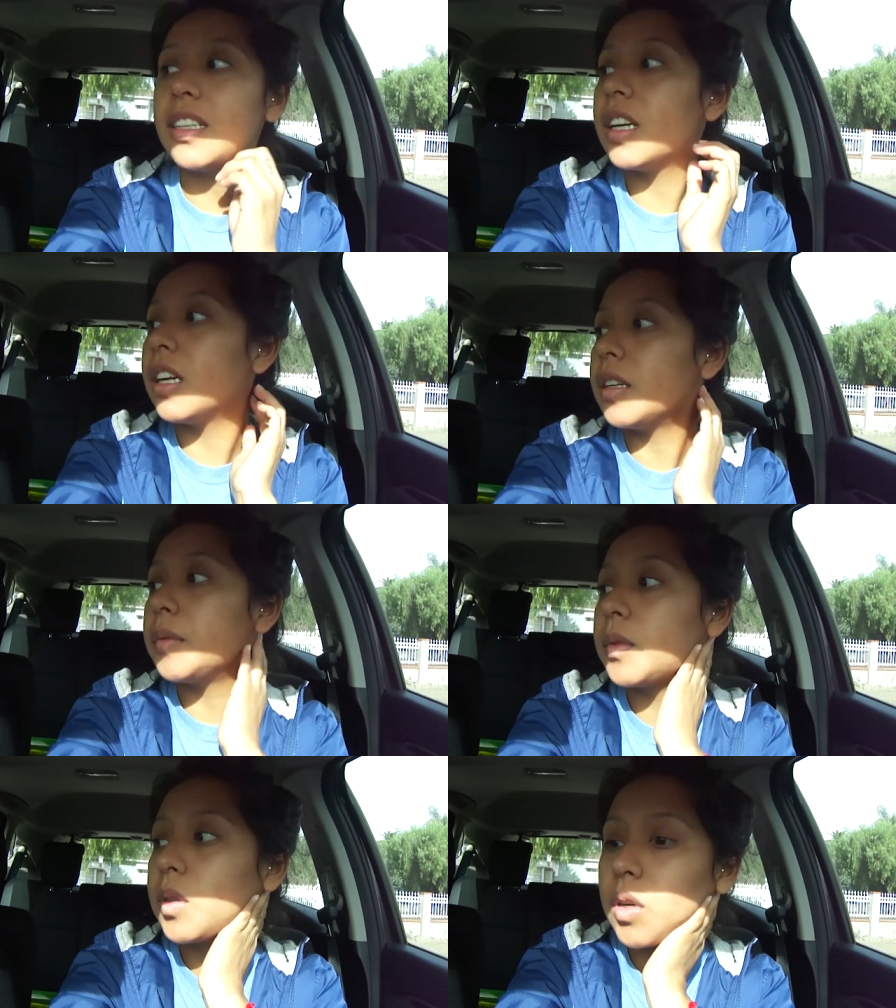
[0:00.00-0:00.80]
Um,
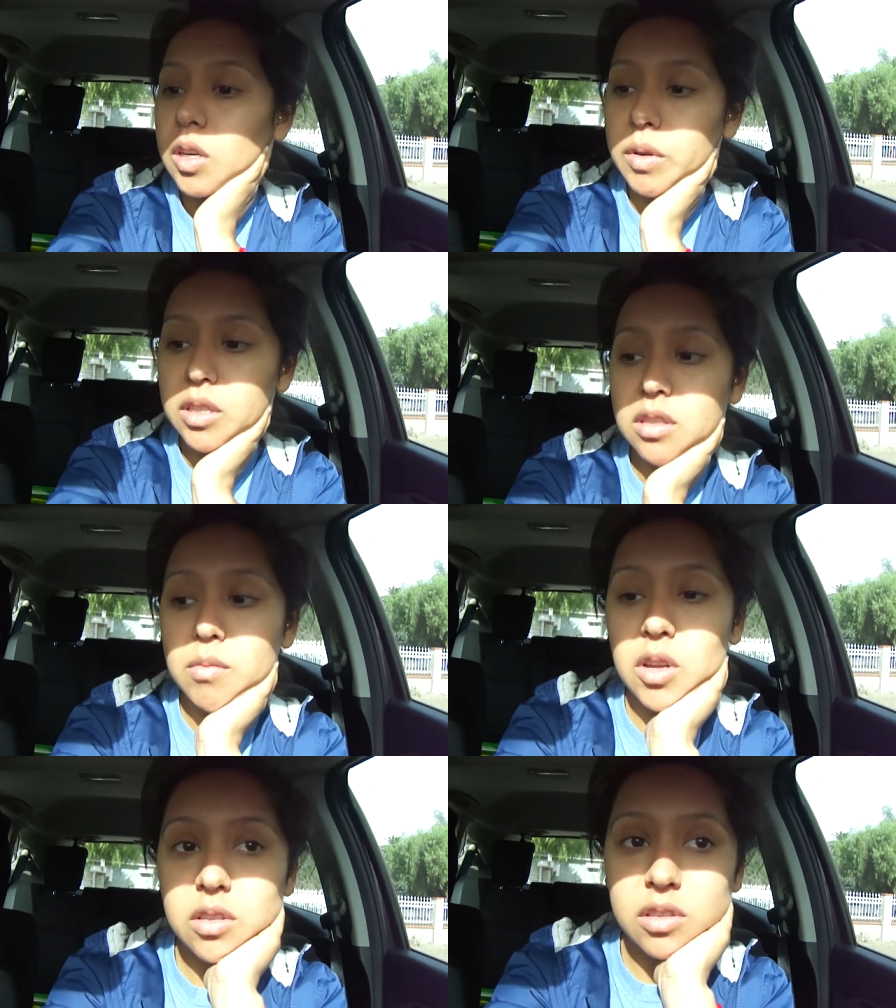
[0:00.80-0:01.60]
we're on our way to the
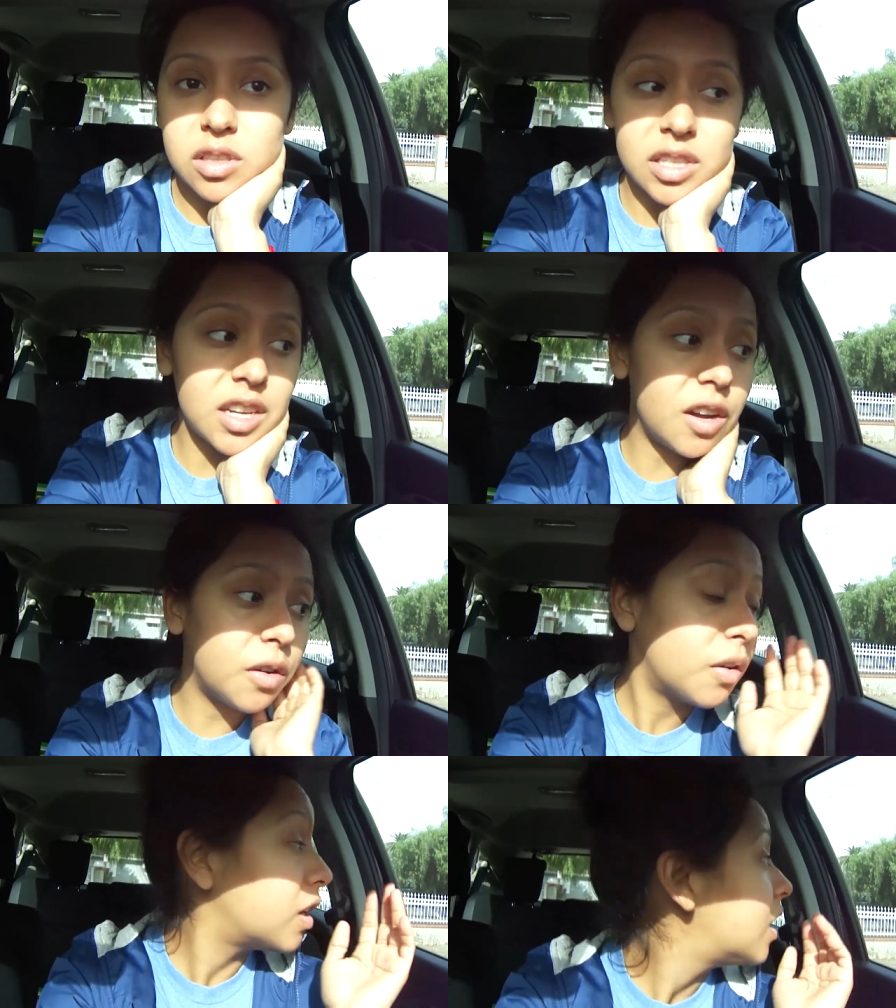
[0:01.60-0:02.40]
mall. See
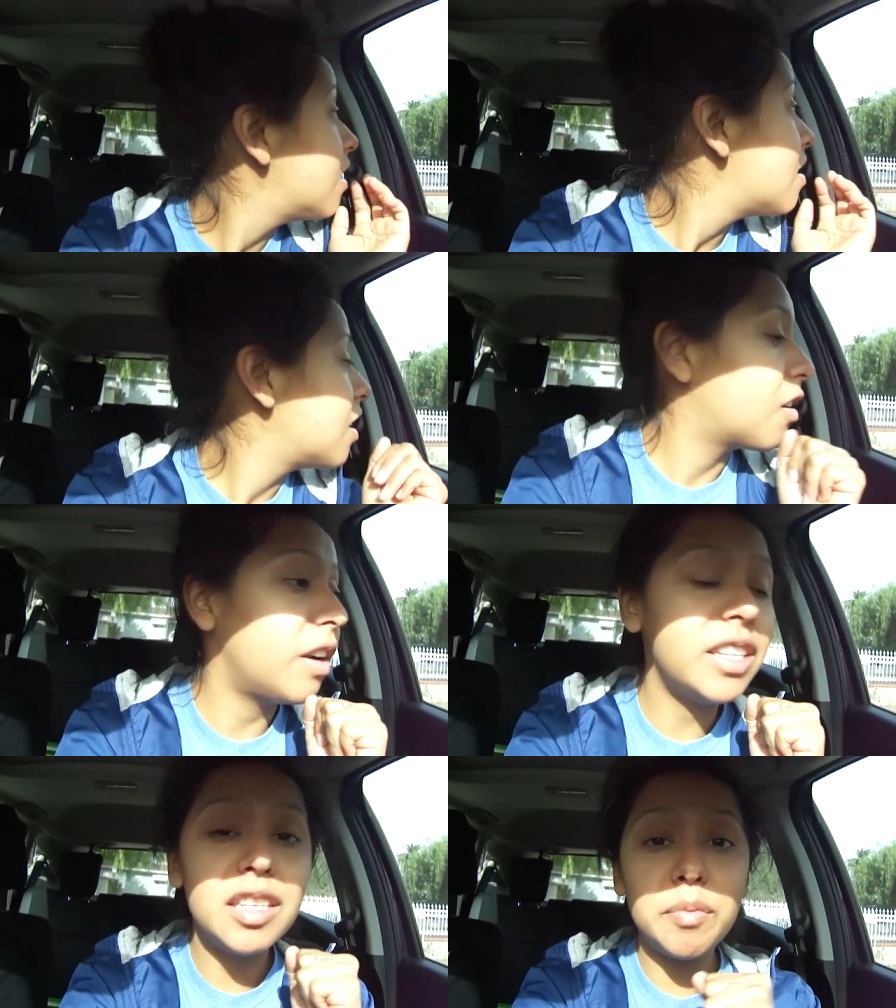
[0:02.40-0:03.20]
how
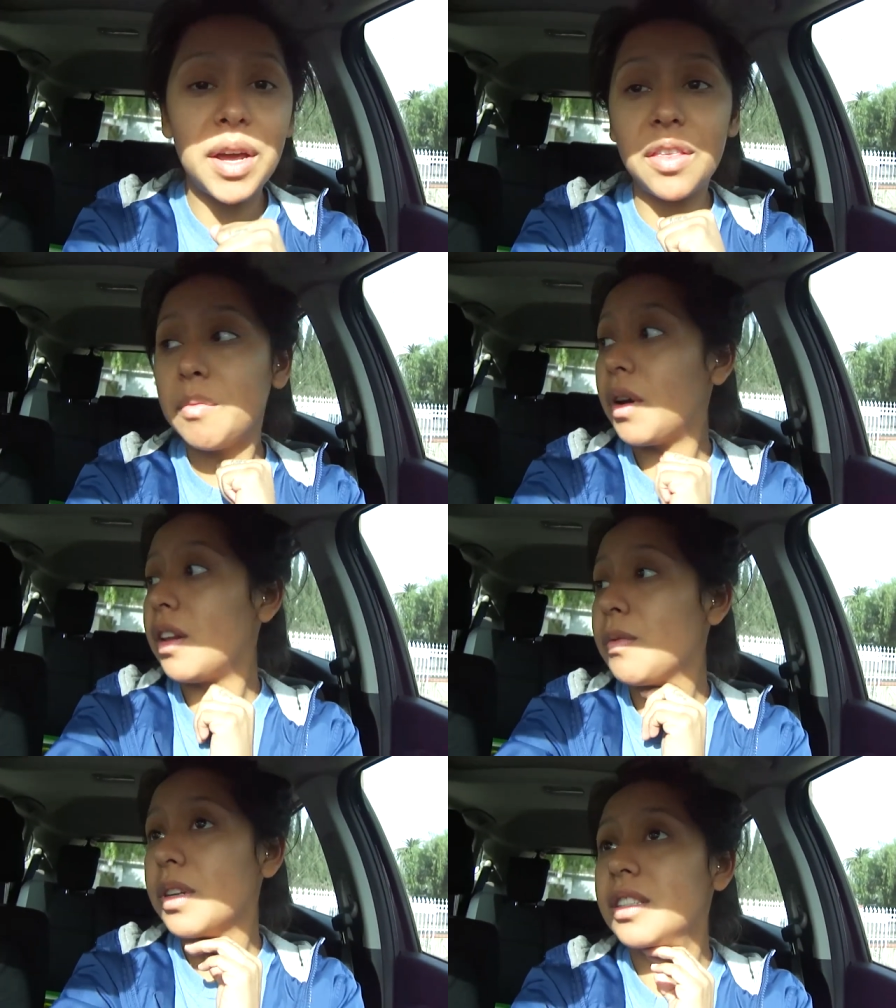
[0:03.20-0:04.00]
crazy Bath and Body
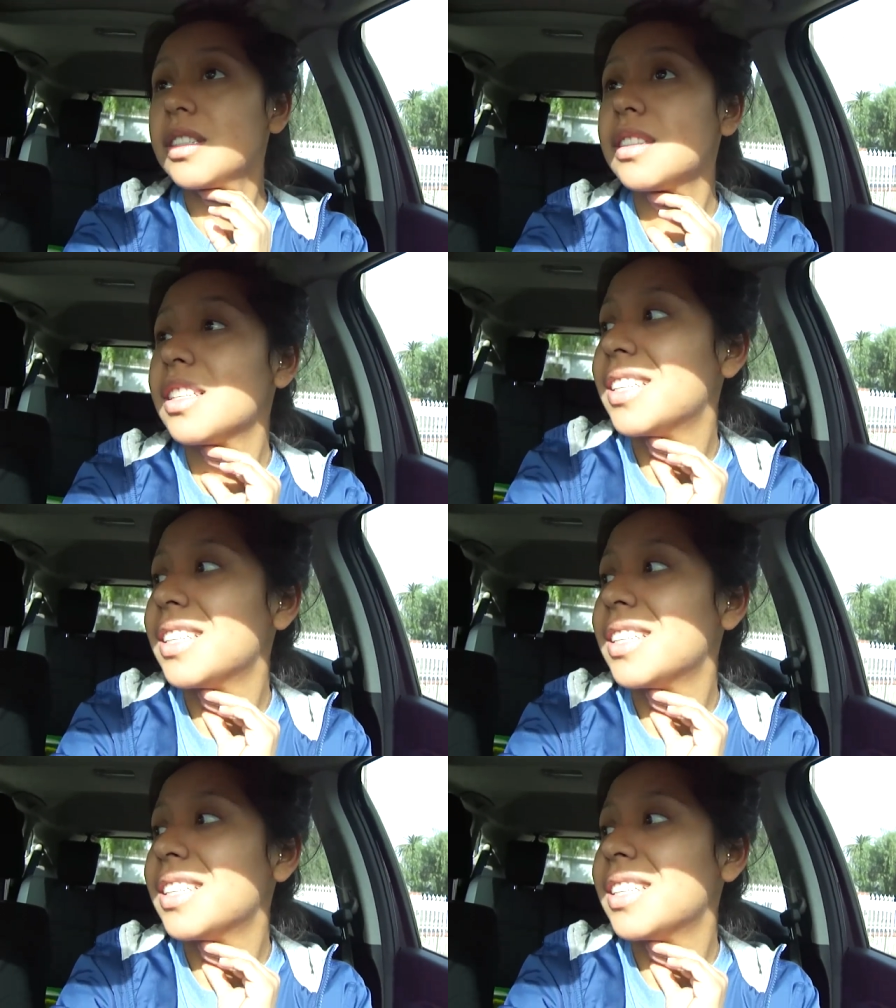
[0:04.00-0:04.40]
Works is.